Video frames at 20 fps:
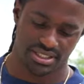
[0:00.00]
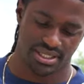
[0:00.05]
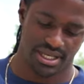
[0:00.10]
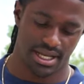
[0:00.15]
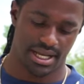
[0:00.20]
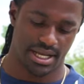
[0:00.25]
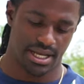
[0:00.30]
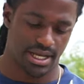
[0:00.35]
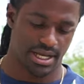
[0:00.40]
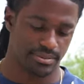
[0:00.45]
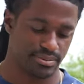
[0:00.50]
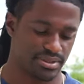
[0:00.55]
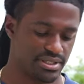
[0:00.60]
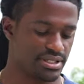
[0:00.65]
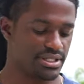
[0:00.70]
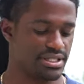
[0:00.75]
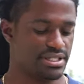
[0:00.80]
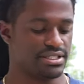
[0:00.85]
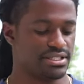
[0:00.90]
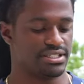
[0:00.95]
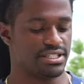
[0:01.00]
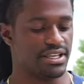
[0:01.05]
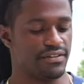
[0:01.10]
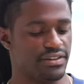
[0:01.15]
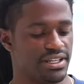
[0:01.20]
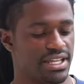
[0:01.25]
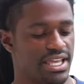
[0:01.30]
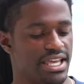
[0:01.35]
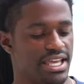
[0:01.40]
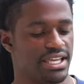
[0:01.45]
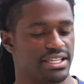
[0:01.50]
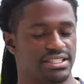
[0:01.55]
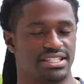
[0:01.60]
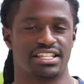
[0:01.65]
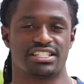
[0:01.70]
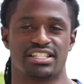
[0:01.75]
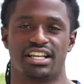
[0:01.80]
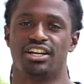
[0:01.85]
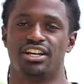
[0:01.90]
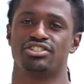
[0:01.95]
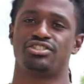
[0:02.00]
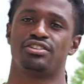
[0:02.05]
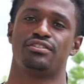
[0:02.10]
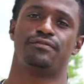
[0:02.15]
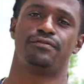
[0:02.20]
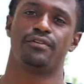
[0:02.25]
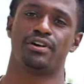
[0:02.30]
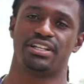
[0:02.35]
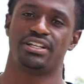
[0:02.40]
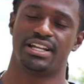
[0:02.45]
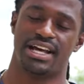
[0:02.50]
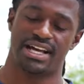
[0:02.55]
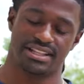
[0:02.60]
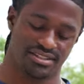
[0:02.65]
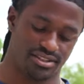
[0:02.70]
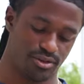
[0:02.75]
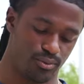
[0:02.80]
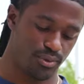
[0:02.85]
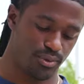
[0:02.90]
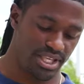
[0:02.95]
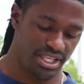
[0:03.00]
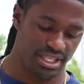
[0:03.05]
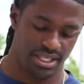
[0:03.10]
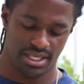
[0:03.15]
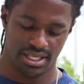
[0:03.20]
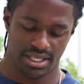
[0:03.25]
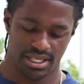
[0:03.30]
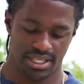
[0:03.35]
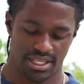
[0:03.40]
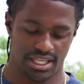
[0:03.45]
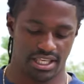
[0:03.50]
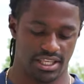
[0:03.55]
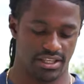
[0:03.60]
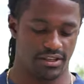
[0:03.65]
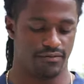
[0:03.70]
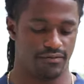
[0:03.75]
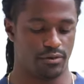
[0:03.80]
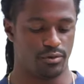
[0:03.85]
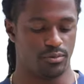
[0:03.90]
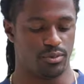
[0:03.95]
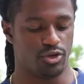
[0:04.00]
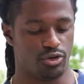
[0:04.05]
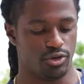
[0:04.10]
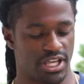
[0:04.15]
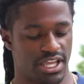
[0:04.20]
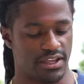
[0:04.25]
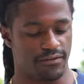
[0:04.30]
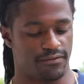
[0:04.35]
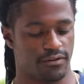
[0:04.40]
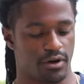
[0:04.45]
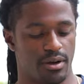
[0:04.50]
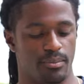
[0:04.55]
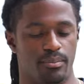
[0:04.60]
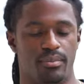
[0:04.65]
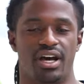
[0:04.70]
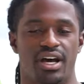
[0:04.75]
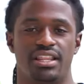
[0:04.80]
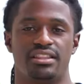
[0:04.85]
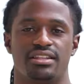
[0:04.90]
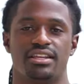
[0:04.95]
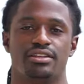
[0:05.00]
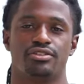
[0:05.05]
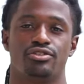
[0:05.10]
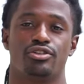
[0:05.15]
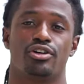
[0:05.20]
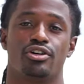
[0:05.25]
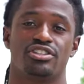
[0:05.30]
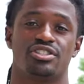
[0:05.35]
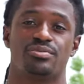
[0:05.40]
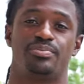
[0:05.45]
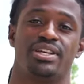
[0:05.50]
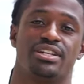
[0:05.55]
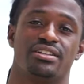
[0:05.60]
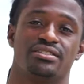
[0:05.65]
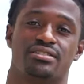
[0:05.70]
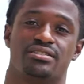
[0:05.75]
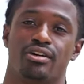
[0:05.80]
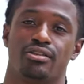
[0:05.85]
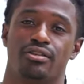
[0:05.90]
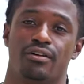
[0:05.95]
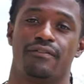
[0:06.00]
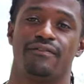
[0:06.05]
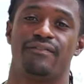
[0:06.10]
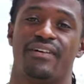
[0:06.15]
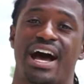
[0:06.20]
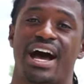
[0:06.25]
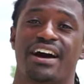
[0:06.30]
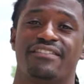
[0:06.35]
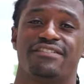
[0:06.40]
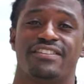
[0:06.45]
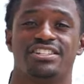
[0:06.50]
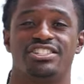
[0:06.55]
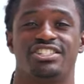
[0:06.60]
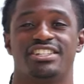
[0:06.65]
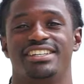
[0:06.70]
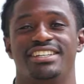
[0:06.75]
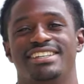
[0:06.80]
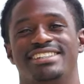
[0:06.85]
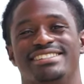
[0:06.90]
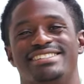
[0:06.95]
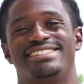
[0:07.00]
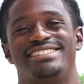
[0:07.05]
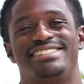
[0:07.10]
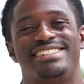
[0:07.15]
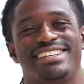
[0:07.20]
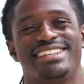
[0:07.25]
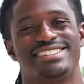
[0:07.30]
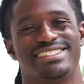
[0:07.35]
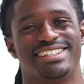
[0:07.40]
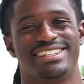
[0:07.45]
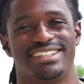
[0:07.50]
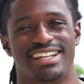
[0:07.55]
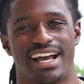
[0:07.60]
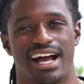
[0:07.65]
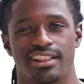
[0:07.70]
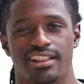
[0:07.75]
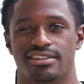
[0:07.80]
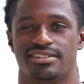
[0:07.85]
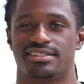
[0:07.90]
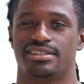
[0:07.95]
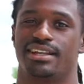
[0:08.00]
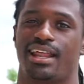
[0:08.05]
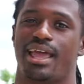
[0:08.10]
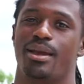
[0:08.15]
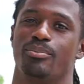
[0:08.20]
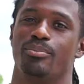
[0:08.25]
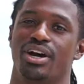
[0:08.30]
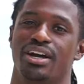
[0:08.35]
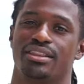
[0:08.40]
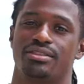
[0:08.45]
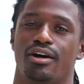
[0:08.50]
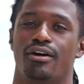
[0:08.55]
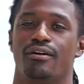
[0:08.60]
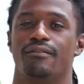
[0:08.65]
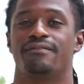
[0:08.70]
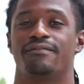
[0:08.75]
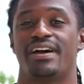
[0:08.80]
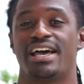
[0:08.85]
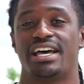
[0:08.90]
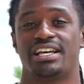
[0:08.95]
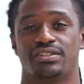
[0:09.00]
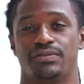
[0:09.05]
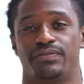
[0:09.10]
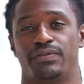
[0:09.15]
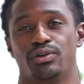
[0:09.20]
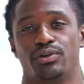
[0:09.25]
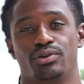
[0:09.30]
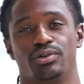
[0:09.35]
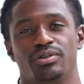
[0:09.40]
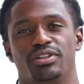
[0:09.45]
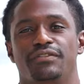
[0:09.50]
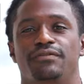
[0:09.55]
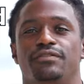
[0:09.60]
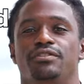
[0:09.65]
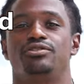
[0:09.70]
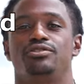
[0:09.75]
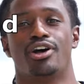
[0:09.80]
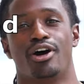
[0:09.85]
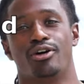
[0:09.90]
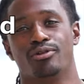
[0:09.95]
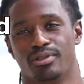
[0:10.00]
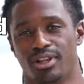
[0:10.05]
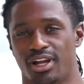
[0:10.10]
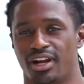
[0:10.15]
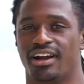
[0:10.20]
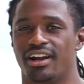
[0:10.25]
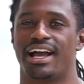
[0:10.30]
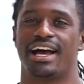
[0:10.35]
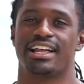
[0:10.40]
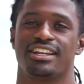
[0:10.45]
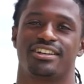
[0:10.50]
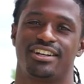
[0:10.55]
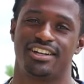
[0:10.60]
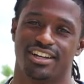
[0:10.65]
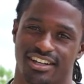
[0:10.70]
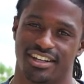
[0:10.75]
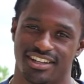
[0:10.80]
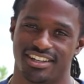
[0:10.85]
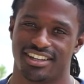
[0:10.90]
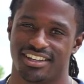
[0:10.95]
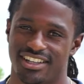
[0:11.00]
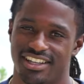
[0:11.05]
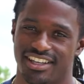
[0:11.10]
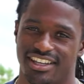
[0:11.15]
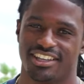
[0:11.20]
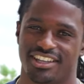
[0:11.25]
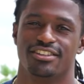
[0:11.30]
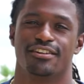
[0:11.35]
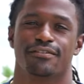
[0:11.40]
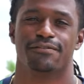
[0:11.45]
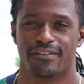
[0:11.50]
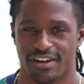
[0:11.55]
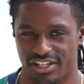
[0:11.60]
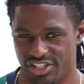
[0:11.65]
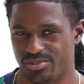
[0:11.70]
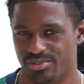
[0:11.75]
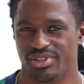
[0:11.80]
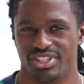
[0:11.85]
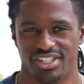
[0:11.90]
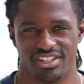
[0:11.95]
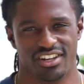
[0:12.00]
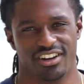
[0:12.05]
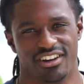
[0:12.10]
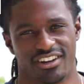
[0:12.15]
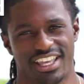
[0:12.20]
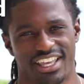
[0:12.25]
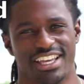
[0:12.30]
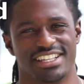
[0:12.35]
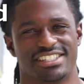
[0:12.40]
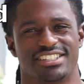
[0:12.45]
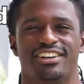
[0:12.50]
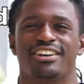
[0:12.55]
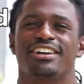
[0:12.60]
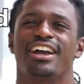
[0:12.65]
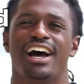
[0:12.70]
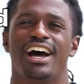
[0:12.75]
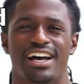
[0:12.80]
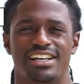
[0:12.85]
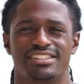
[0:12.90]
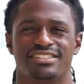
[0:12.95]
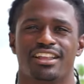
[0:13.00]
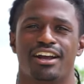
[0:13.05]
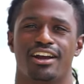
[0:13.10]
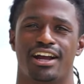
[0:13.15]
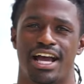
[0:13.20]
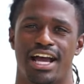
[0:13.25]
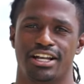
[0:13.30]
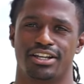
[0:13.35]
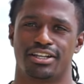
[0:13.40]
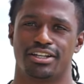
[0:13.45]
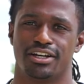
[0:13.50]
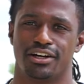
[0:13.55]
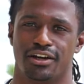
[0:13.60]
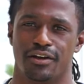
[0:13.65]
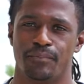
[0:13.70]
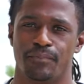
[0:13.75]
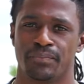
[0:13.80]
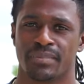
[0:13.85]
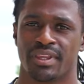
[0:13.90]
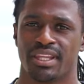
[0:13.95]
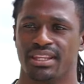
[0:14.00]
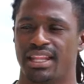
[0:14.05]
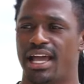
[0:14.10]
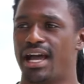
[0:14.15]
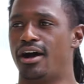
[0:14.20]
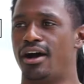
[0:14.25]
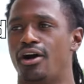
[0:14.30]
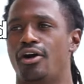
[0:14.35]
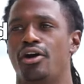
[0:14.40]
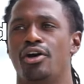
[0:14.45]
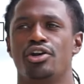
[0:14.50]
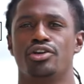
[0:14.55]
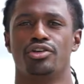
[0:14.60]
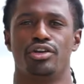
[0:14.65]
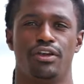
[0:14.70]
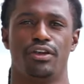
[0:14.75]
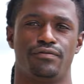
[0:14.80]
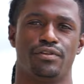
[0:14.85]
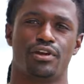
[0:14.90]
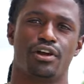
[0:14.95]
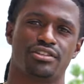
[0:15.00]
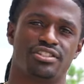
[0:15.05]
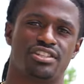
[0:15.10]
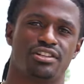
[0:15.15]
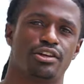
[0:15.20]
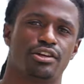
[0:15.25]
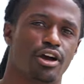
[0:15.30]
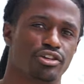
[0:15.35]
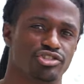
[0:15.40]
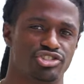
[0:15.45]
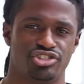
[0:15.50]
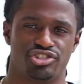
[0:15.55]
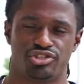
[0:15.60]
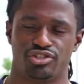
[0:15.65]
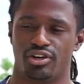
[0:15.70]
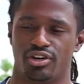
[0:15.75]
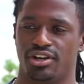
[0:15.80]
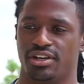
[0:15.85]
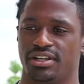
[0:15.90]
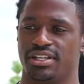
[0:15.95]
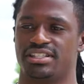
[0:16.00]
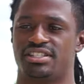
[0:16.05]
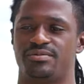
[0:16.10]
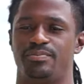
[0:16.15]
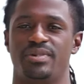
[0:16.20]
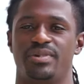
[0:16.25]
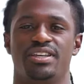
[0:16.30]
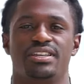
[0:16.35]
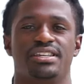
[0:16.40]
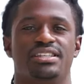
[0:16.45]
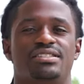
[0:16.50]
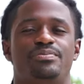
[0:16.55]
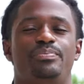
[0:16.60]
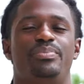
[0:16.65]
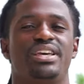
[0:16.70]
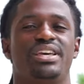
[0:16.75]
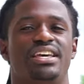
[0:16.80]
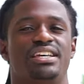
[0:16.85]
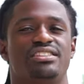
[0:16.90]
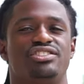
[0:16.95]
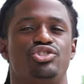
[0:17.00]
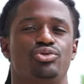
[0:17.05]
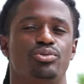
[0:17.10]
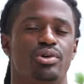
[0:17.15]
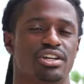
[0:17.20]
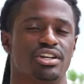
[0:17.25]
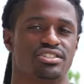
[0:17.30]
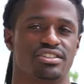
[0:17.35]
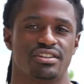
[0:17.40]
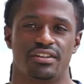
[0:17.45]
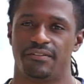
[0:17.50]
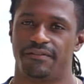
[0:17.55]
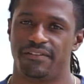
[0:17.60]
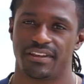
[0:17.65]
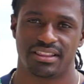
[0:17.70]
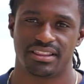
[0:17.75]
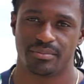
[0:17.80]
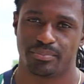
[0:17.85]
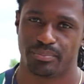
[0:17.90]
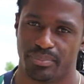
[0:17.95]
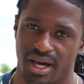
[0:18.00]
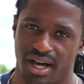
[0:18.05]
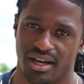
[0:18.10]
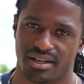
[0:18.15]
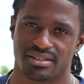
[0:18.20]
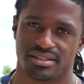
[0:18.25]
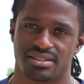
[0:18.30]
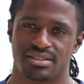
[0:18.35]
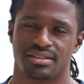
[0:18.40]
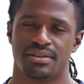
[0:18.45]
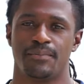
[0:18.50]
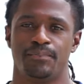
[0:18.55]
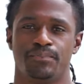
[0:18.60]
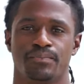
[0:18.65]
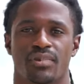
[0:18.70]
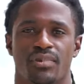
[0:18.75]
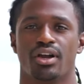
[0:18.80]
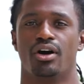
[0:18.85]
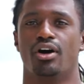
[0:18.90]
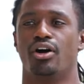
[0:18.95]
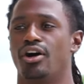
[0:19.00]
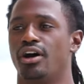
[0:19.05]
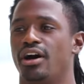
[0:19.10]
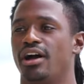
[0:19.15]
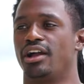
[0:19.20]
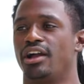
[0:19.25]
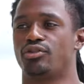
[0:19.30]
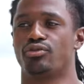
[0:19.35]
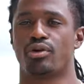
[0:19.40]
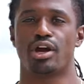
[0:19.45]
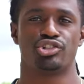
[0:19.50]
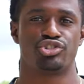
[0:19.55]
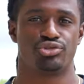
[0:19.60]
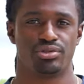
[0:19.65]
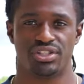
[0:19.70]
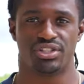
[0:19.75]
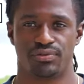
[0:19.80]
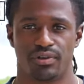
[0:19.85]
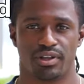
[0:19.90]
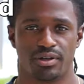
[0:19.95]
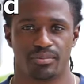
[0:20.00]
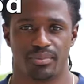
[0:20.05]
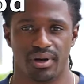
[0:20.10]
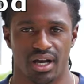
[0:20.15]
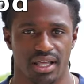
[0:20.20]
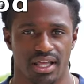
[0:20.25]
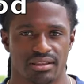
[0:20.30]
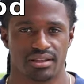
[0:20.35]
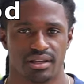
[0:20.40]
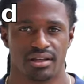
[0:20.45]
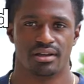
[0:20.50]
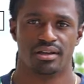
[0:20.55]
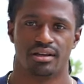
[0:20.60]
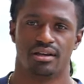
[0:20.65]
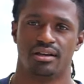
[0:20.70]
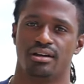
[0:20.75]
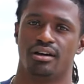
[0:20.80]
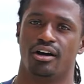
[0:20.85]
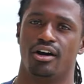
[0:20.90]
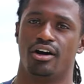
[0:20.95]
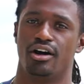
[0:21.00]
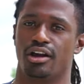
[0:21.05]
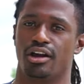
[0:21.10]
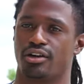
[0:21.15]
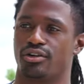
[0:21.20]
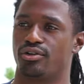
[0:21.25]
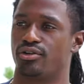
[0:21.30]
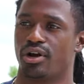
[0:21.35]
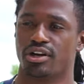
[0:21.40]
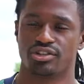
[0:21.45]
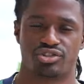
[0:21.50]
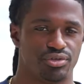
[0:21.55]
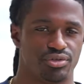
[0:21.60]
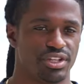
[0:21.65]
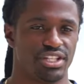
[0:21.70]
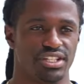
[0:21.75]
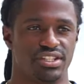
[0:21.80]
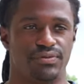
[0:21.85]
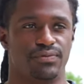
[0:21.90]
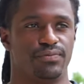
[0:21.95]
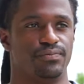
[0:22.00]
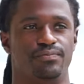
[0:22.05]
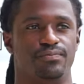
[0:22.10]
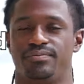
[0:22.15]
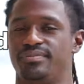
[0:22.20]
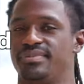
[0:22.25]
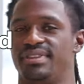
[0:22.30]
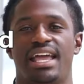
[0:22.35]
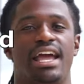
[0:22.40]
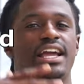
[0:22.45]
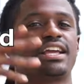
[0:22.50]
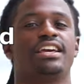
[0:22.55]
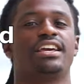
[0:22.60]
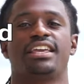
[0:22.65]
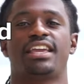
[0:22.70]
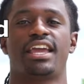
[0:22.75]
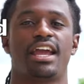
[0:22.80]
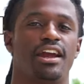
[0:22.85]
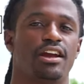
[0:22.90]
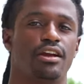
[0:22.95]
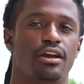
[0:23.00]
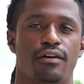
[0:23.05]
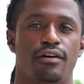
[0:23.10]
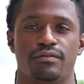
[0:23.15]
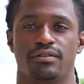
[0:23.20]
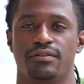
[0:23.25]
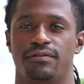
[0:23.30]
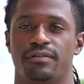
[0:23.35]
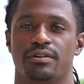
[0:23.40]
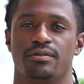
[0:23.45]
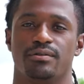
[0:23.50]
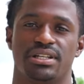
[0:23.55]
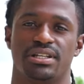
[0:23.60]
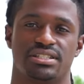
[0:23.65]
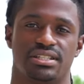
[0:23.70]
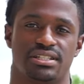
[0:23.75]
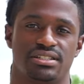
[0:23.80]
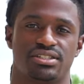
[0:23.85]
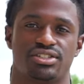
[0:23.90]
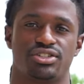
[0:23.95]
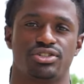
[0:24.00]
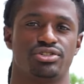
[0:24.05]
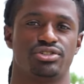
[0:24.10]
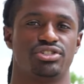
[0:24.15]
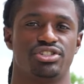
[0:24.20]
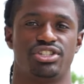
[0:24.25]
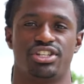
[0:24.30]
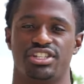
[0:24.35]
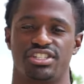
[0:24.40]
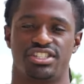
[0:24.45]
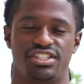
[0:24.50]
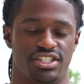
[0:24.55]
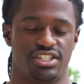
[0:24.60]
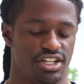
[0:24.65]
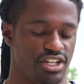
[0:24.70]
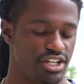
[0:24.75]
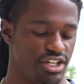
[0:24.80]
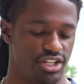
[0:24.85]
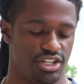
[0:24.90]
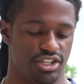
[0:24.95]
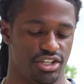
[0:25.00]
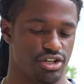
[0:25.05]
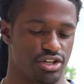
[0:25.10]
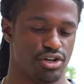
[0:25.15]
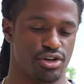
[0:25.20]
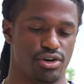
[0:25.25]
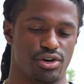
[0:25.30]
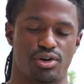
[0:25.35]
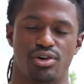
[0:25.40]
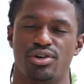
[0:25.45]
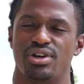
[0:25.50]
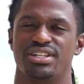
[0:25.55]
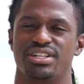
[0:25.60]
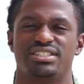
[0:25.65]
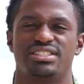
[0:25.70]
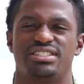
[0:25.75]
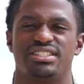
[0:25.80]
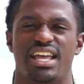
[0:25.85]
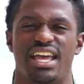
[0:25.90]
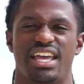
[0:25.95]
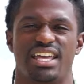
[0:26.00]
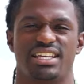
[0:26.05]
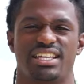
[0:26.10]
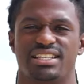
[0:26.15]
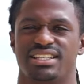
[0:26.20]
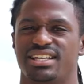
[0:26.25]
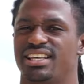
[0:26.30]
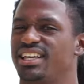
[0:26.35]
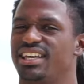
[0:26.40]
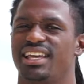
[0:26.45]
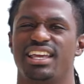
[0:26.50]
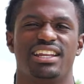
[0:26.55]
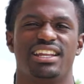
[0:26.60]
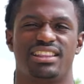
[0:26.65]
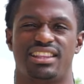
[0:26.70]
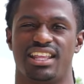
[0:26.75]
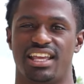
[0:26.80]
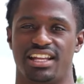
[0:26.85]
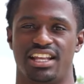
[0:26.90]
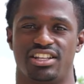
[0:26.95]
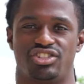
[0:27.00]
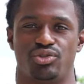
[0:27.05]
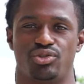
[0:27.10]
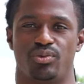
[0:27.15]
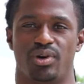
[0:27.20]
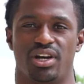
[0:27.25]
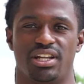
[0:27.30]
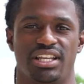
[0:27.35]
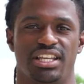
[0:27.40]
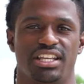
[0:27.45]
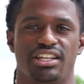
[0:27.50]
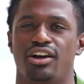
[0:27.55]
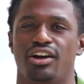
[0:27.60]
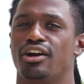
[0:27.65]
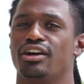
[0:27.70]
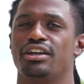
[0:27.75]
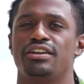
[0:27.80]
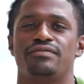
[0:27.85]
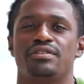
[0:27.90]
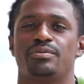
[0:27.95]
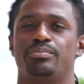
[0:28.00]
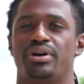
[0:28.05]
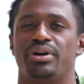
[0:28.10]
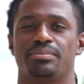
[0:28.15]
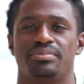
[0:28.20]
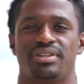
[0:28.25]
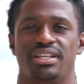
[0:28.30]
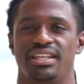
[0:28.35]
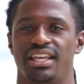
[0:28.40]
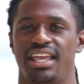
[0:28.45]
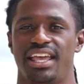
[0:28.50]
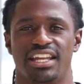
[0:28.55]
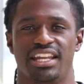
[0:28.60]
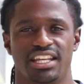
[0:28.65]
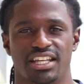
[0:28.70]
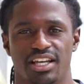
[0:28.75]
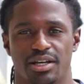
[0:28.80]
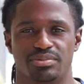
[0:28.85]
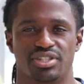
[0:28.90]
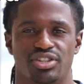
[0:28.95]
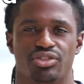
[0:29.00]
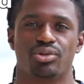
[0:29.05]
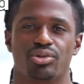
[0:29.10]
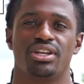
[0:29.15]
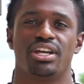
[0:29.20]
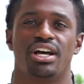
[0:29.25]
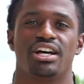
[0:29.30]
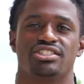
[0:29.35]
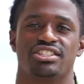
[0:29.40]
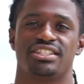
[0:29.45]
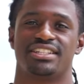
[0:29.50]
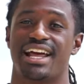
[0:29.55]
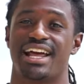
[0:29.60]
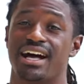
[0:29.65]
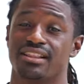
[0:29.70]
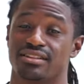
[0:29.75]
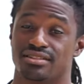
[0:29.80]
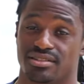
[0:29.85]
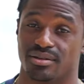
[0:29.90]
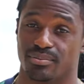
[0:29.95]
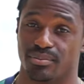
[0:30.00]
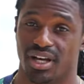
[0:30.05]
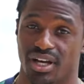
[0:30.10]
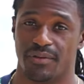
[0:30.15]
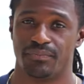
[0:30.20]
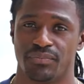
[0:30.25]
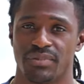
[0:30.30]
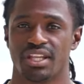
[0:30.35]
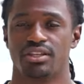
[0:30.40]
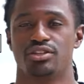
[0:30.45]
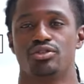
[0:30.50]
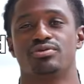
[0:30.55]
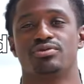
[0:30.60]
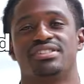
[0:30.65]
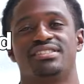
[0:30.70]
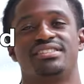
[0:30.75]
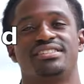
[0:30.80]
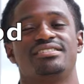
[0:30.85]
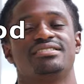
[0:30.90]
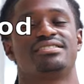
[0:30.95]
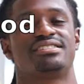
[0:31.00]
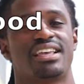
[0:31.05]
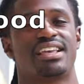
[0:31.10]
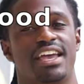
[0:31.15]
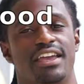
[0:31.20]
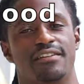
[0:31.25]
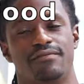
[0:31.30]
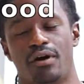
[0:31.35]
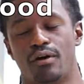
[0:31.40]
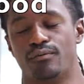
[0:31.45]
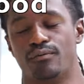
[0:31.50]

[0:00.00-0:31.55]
times seven days, that's one hundred forty dollars a week, and if you do that for a month, you're gonna spend a total of five hundred sixty dollars in a month on fast food if you don't learn how to cook your freshman year, okay? So guys, learn how to cook. Now, if you go to the grocery store and, and spend two hundred fifty bucks on groceries for the month, or groceries that could carry over for the rest of the school year, cereal, steak, anything that you want to eat, or even bump the ante up to three hundred dollars a month, you will still save